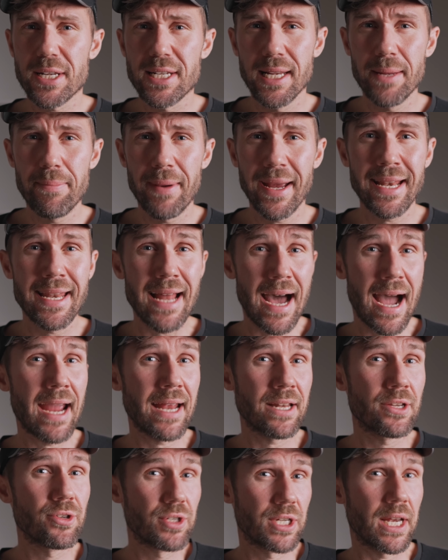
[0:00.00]
sleeping
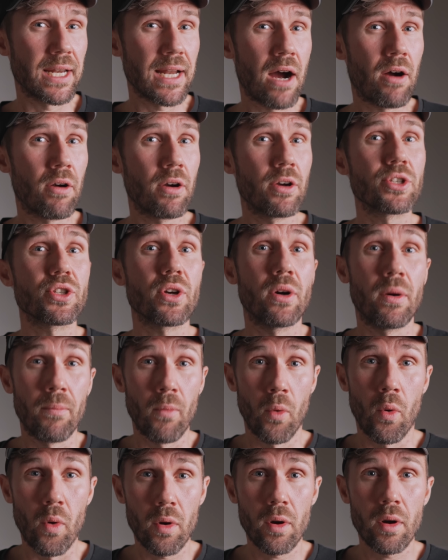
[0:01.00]
9 to 10 hours or
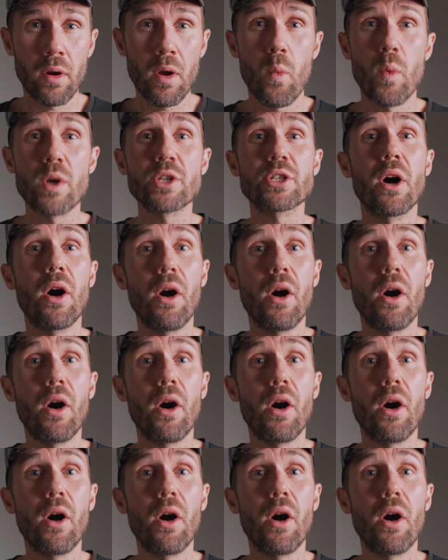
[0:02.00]
more was